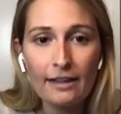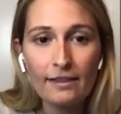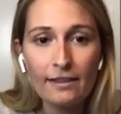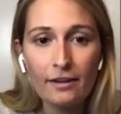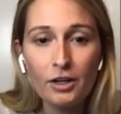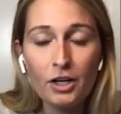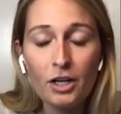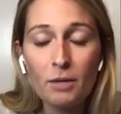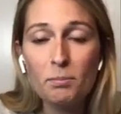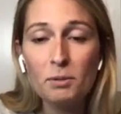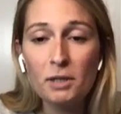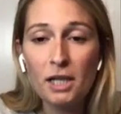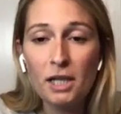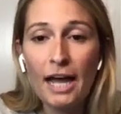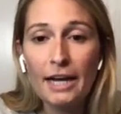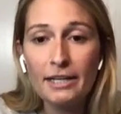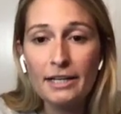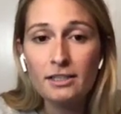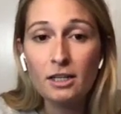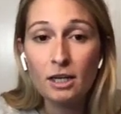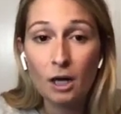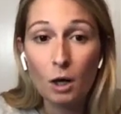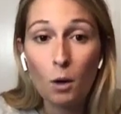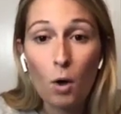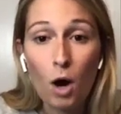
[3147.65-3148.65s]
I literally
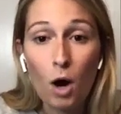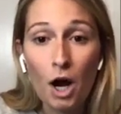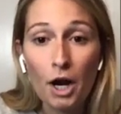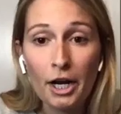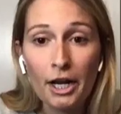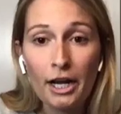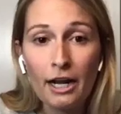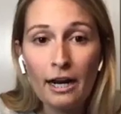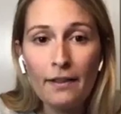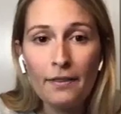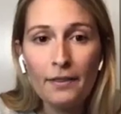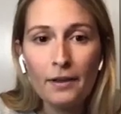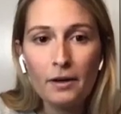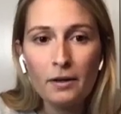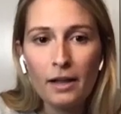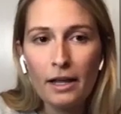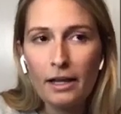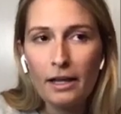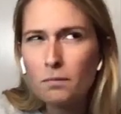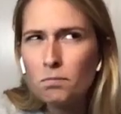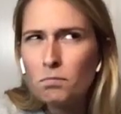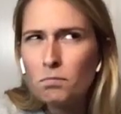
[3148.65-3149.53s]
applied to go on it, and they're like,